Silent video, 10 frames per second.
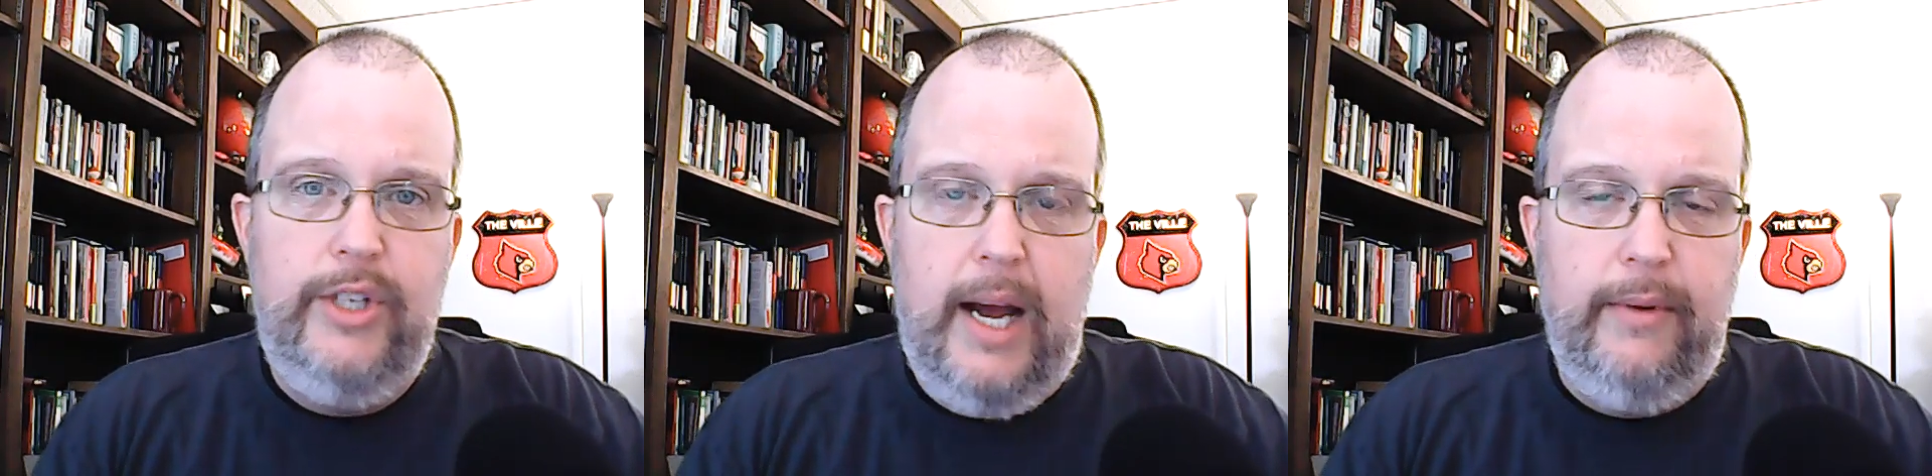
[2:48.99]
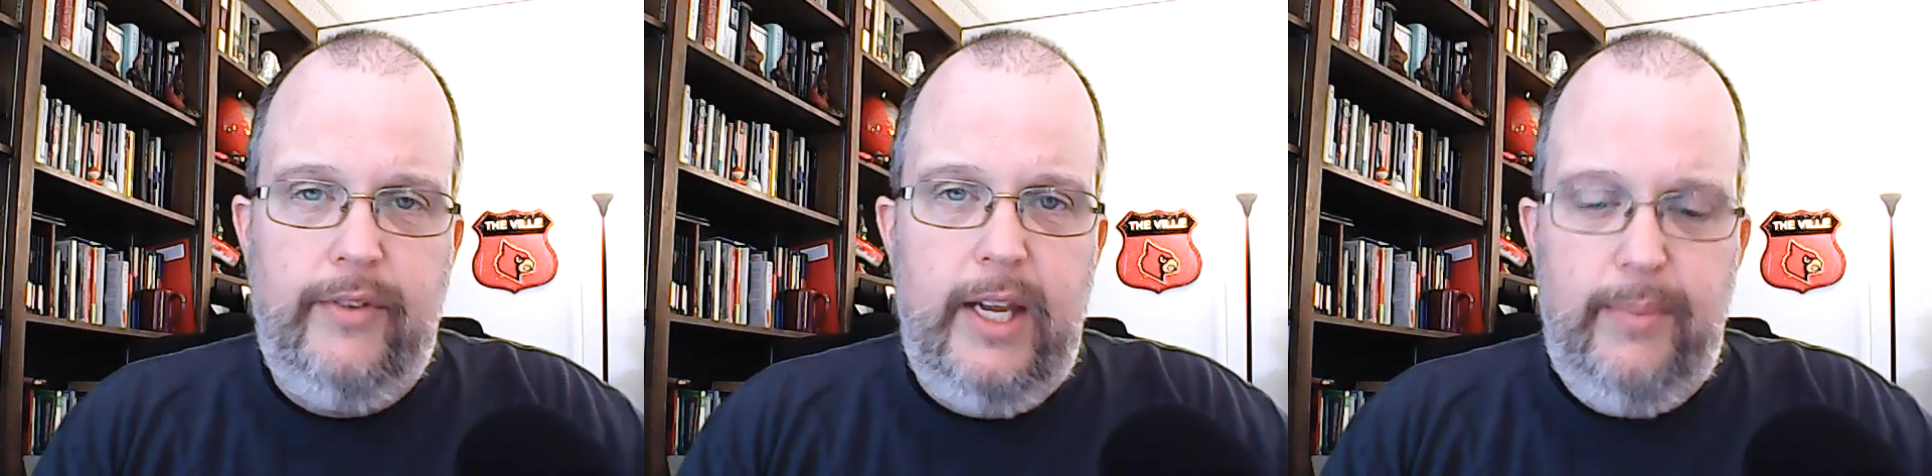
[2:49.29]
job
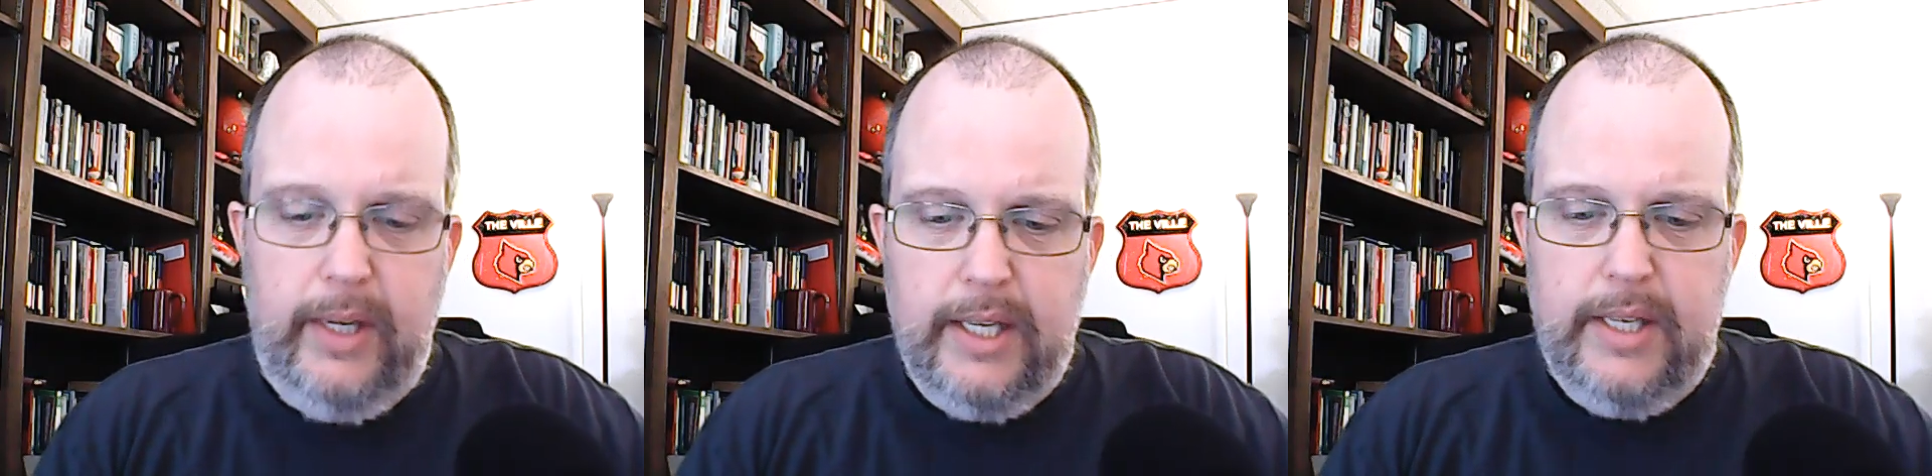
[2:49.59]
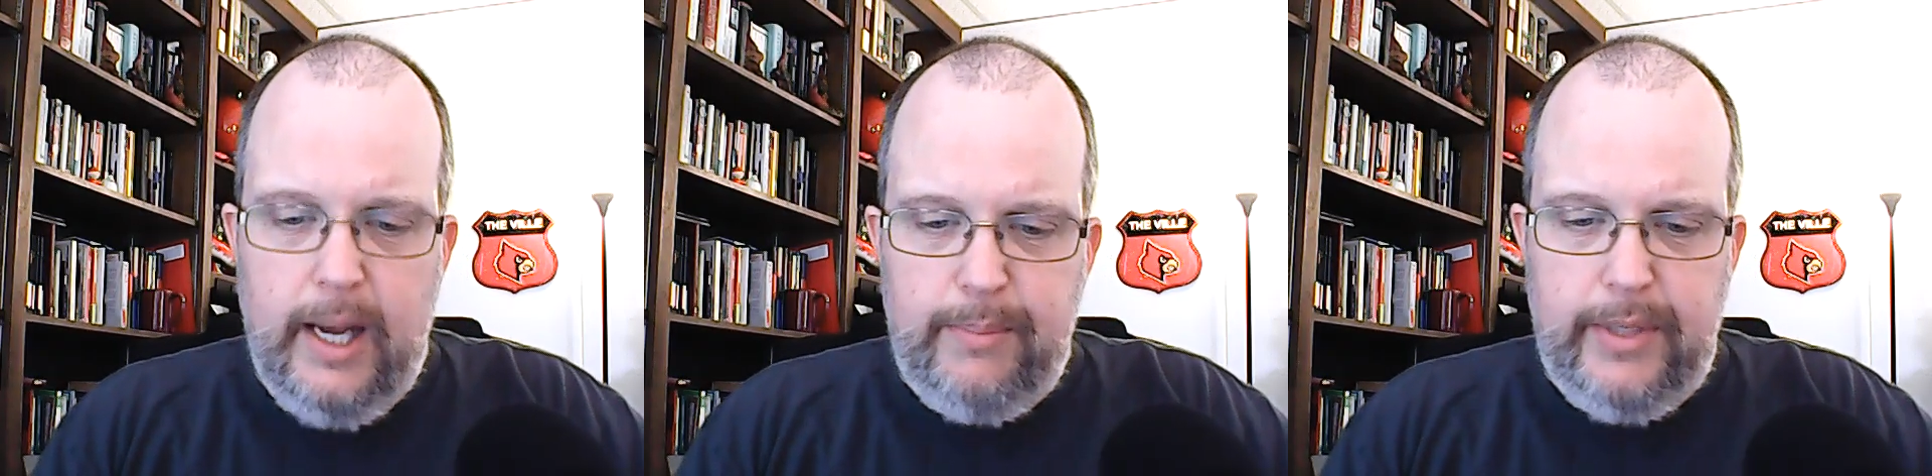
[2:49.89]
of keeping us
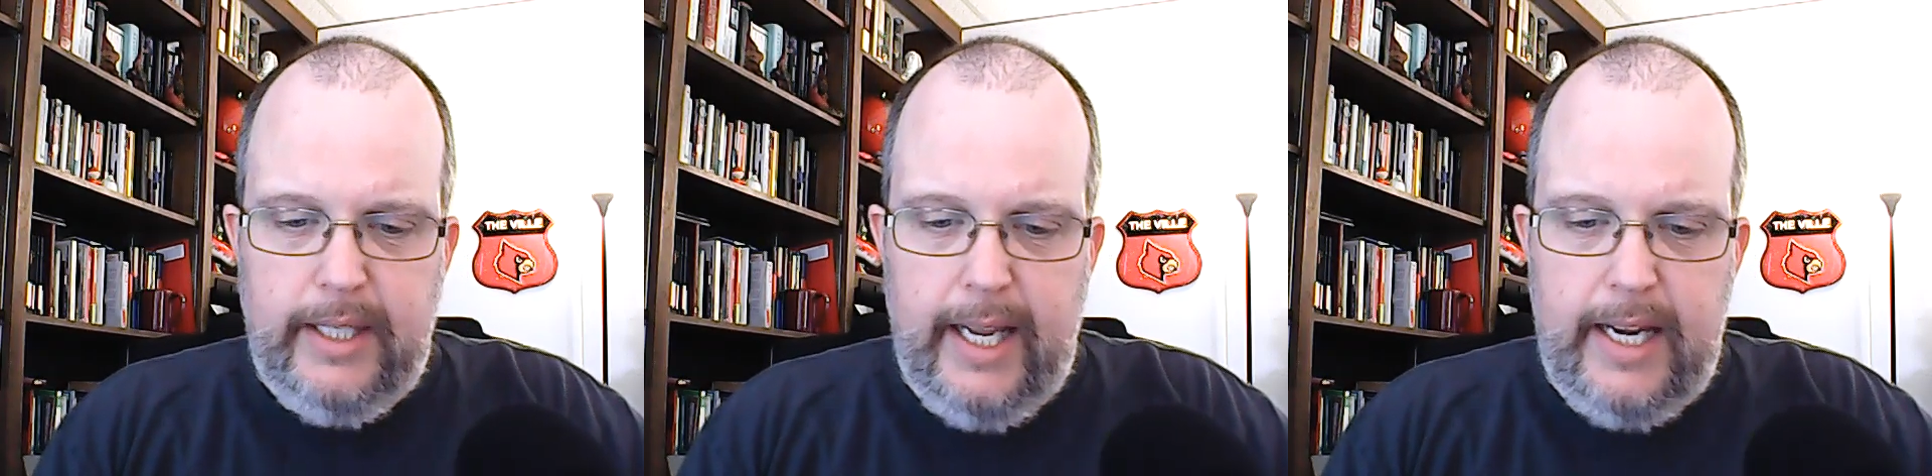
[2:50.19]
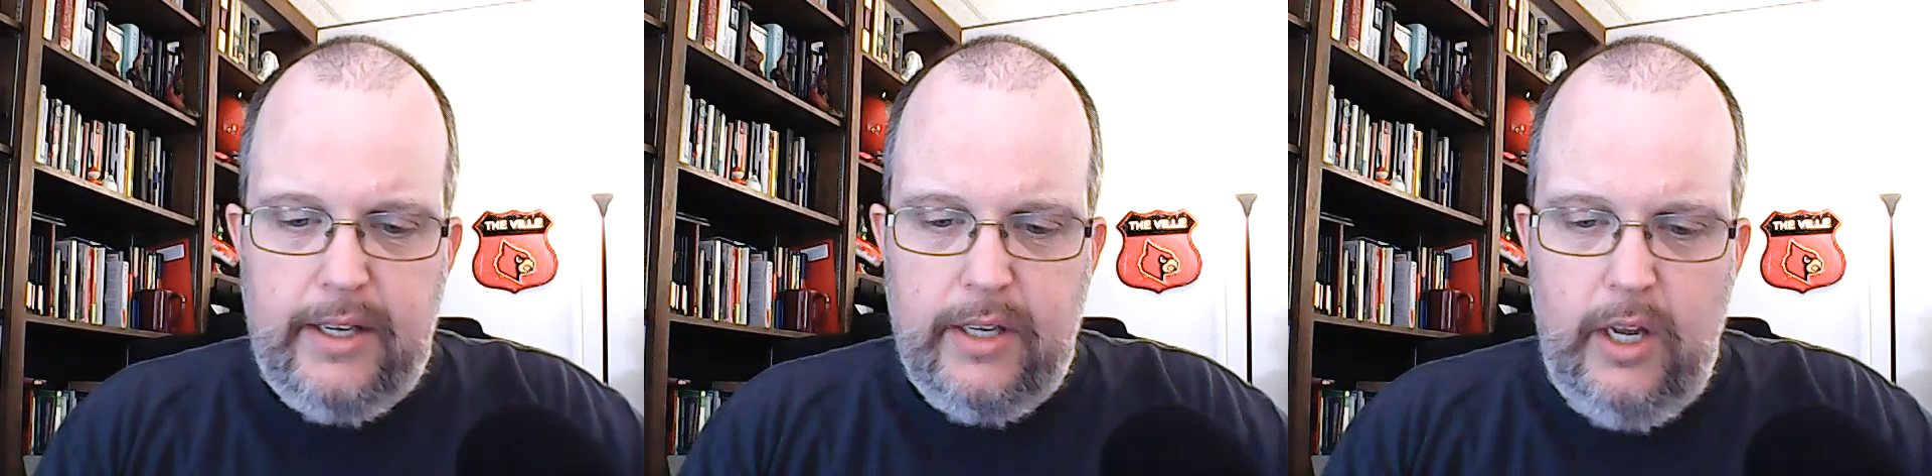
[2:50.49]
up to
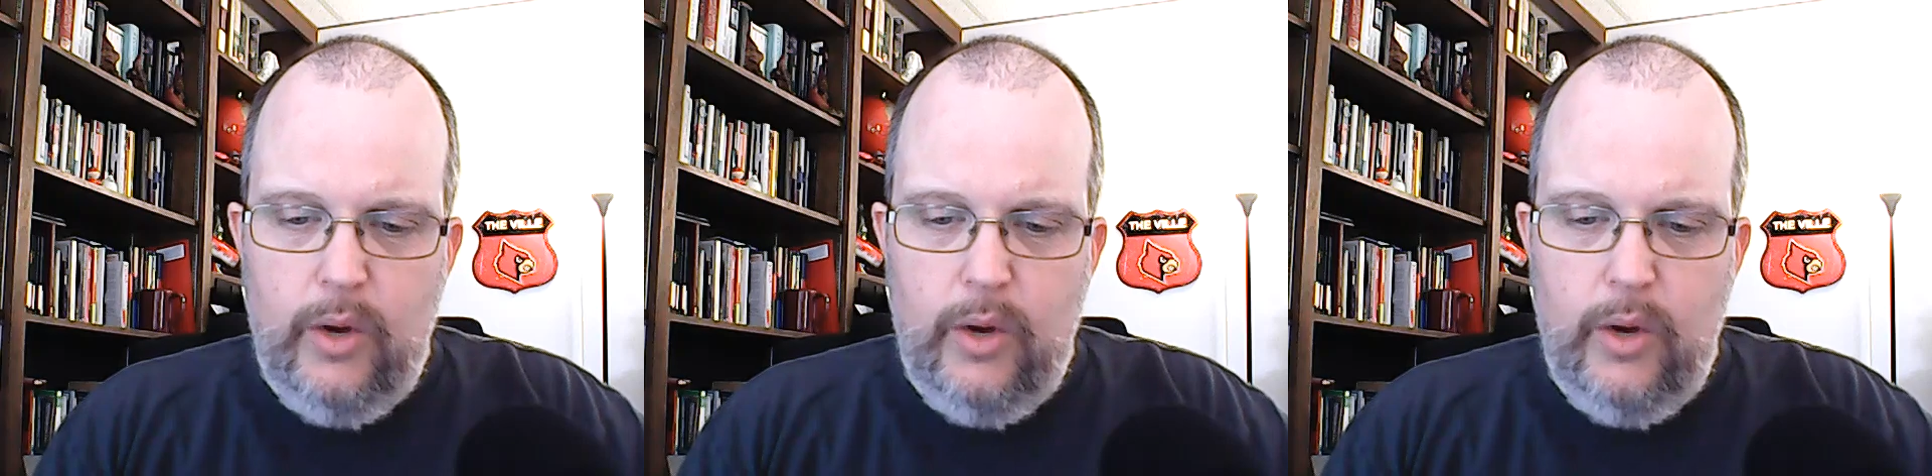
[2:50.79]
date